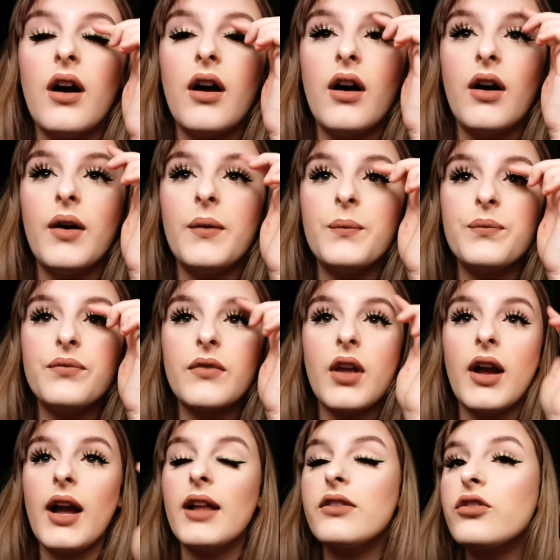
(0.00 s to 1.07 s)
I
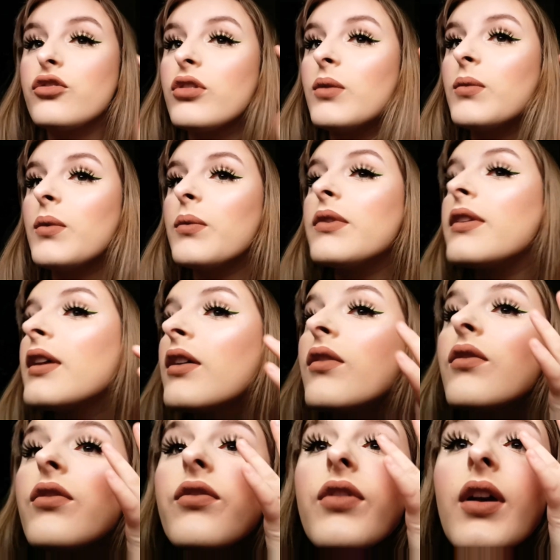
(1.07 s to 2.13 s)
had to trim them so
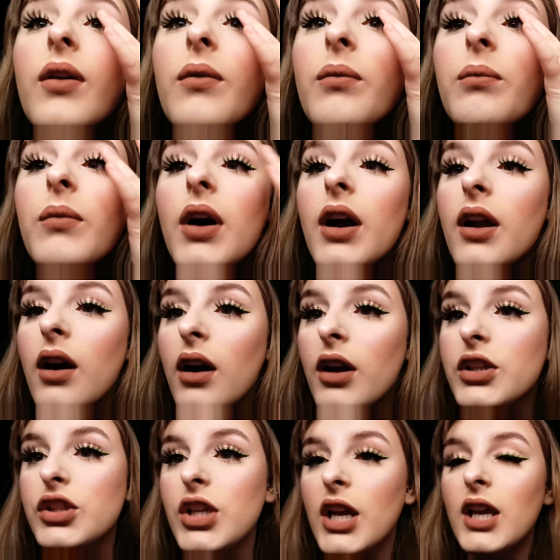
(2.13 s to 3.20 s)
they fit my
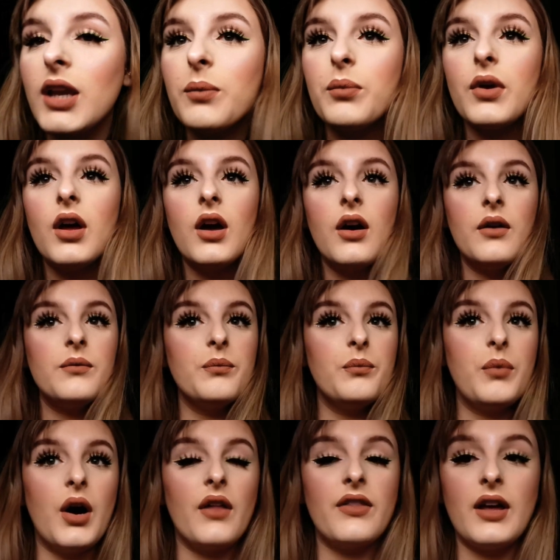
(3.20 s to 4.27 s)
eye shape,
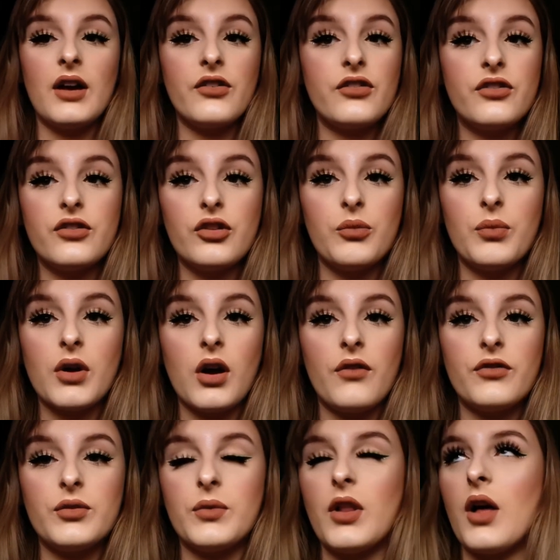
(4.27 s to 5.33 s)
but they are super
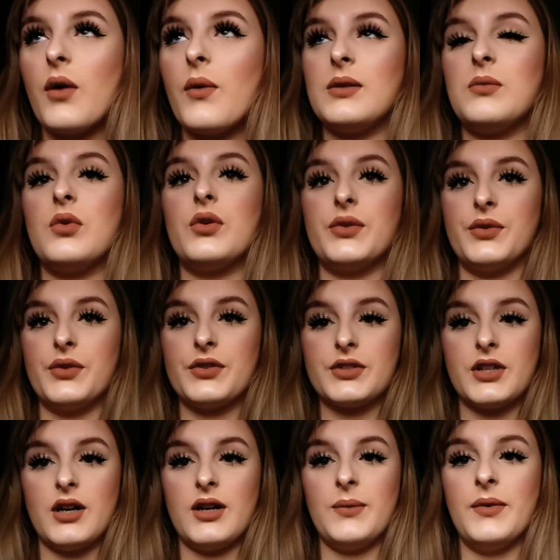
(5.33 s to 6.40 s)
comfortable. I wear them all the
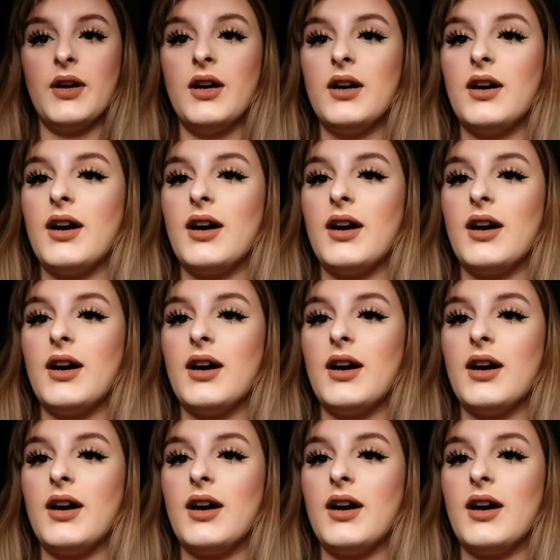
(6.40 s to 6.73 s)
time.